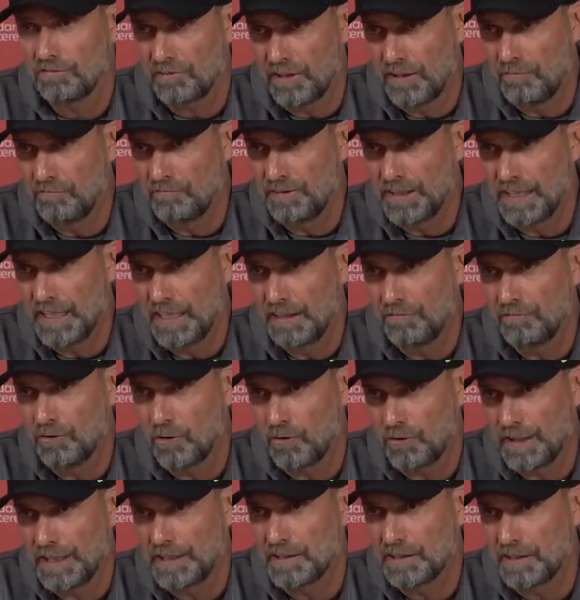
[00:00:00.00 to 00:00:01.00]
of them we have
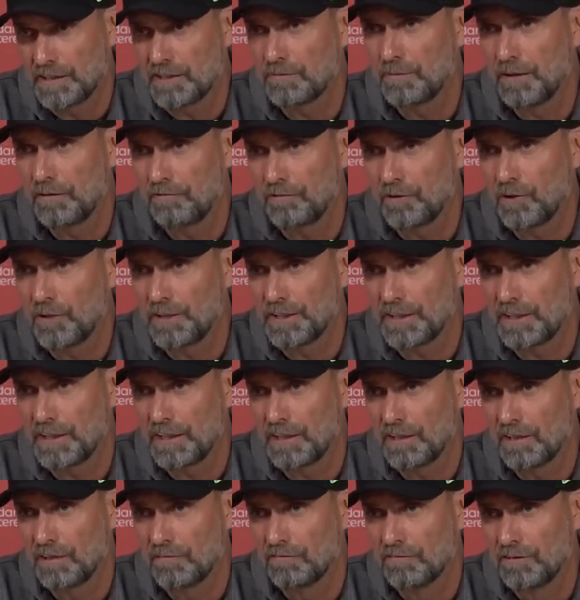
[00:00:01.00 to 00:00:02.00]
already the 12:30
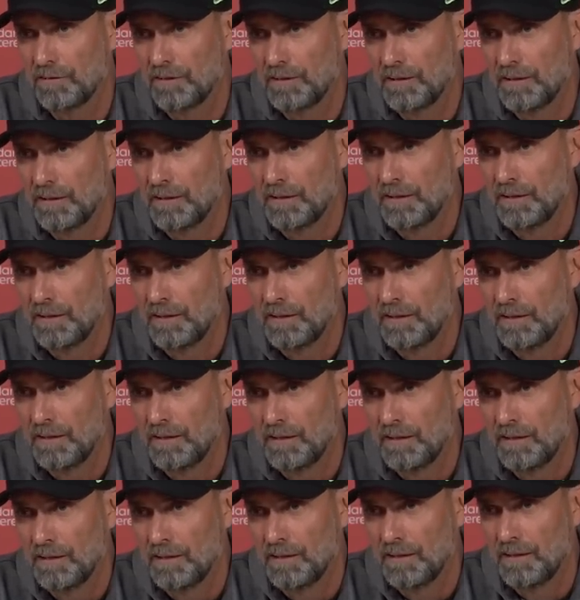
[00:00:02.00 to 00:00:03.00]
kickoff.
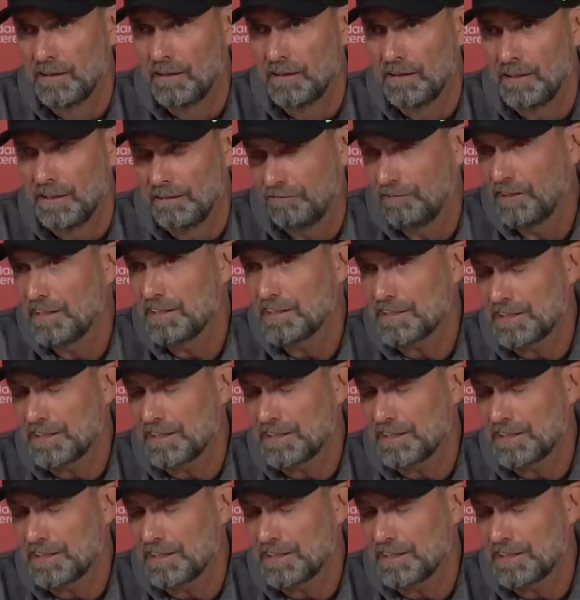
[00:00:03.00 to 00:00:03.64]
If I